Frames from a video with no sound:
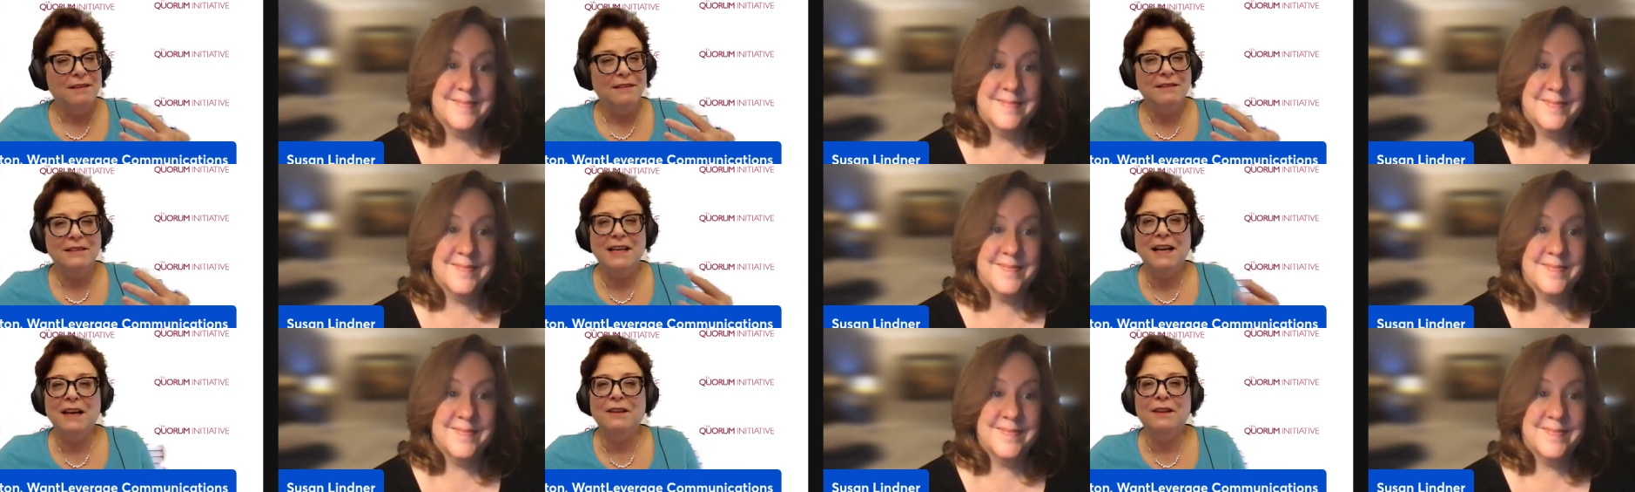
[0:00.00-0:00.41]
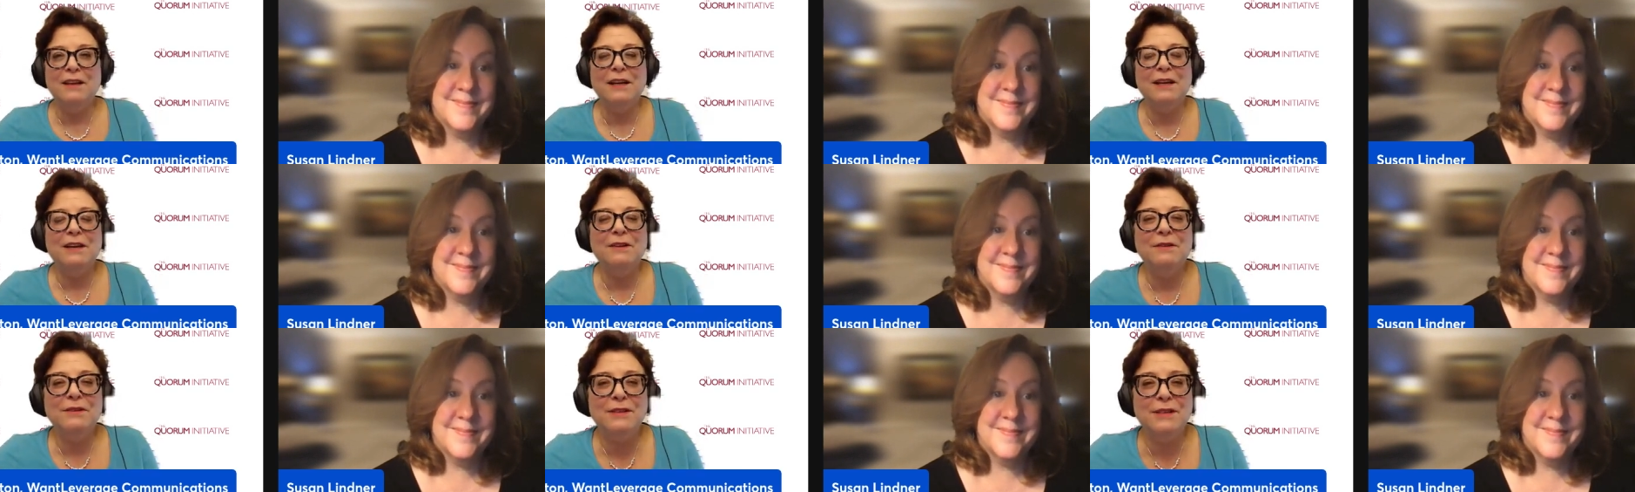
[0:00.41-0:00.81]

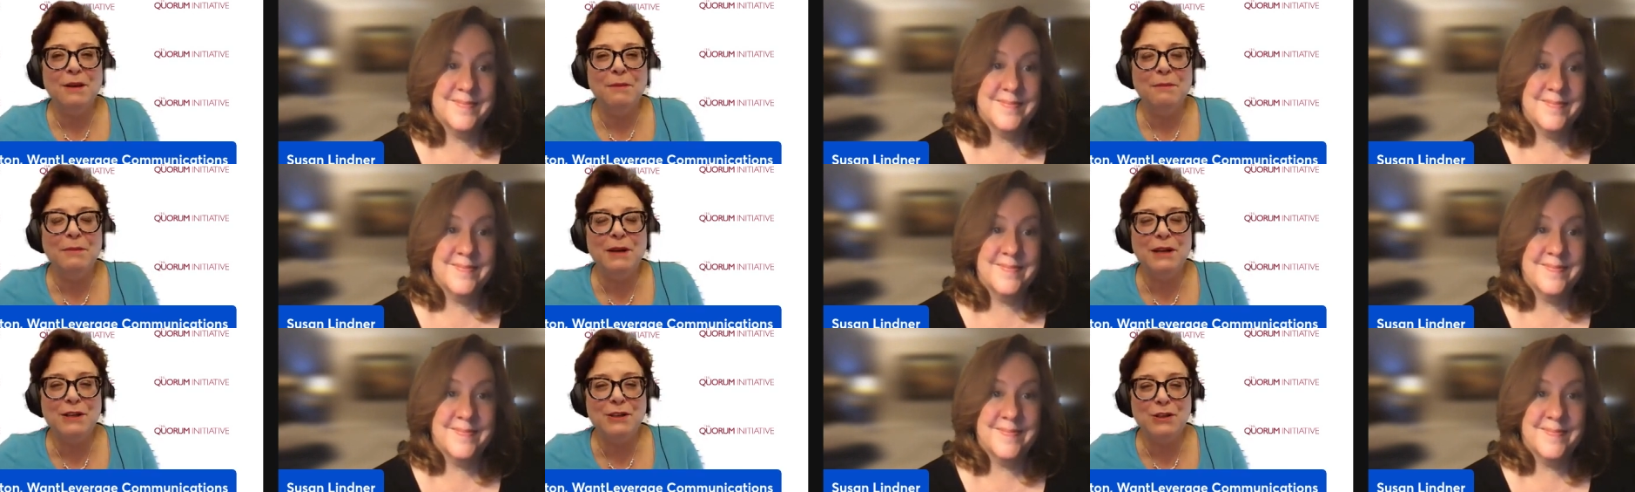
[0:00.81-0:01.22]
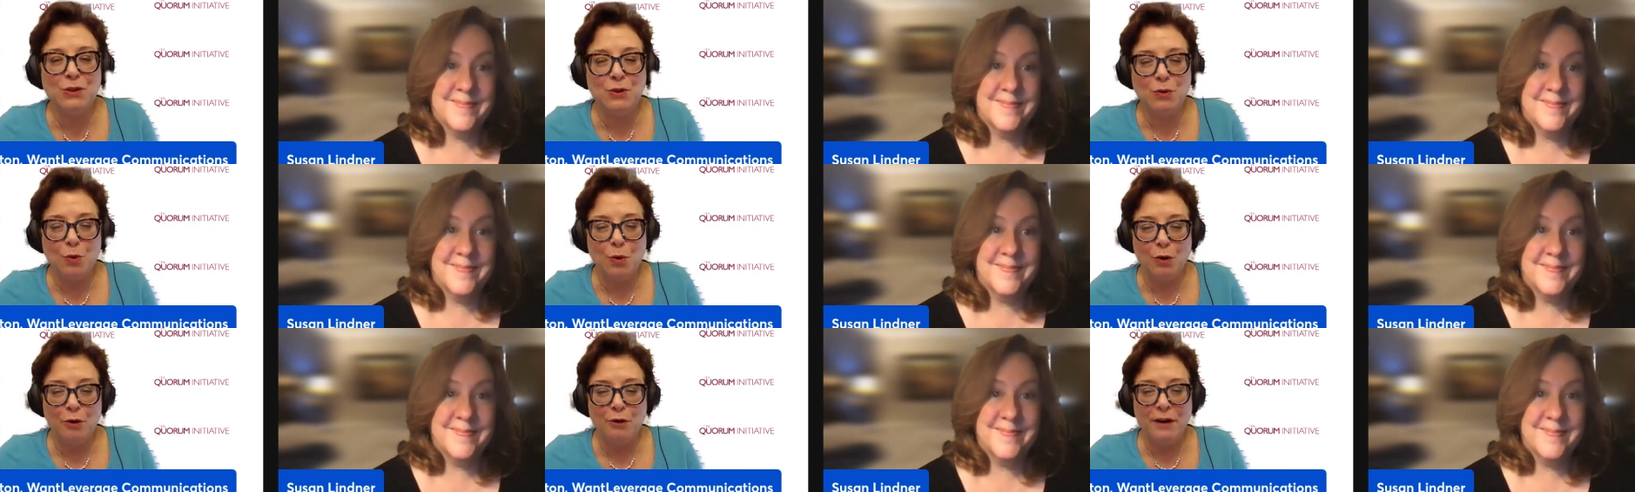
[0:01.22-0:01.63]
Speaker 1: telling somebody's
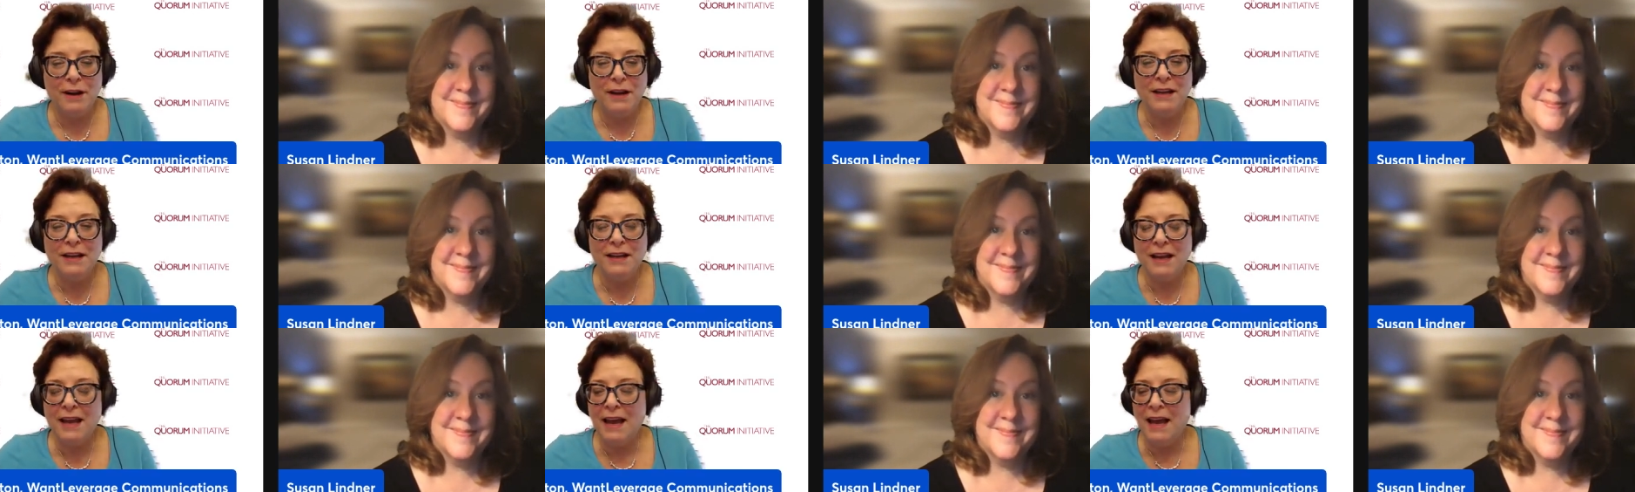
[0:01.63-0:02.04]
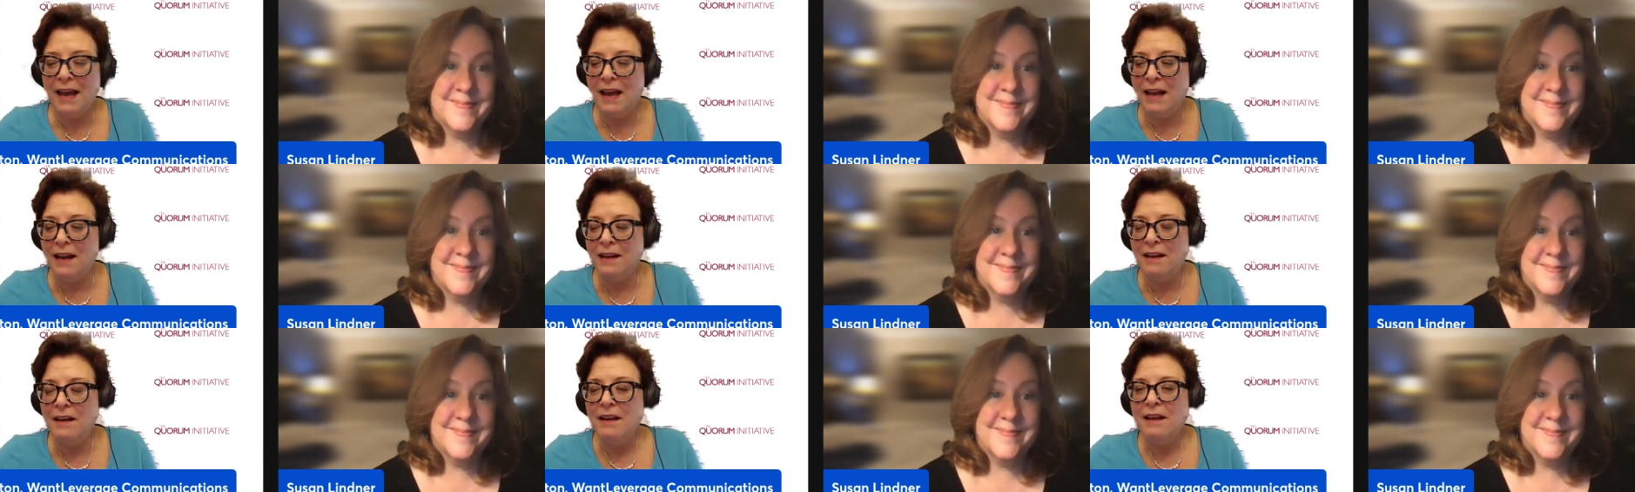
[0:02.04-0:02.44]
story
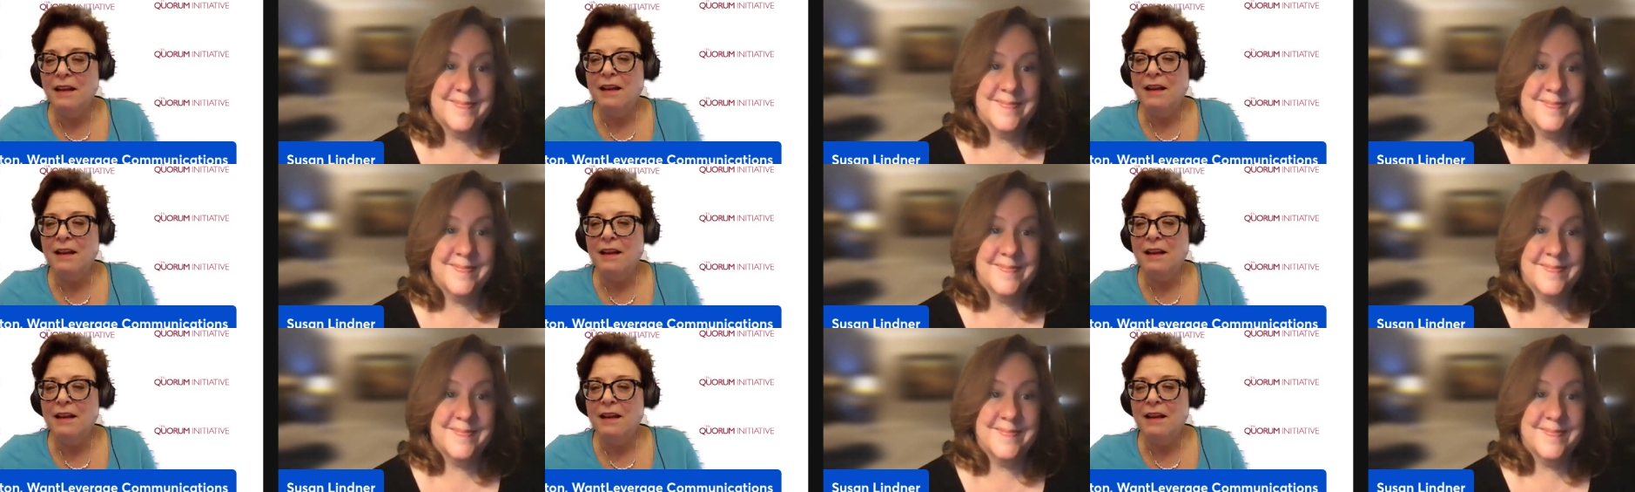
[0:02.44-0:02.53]
and